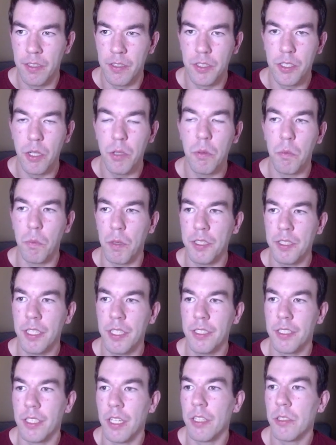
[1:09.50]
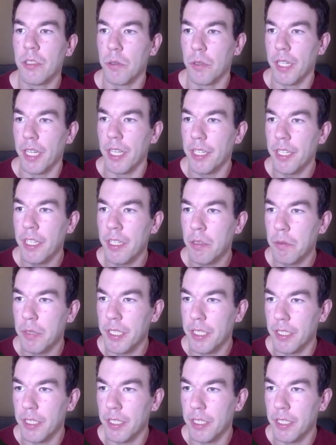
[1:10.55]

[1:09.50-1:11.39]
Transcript: So once that's done creating, we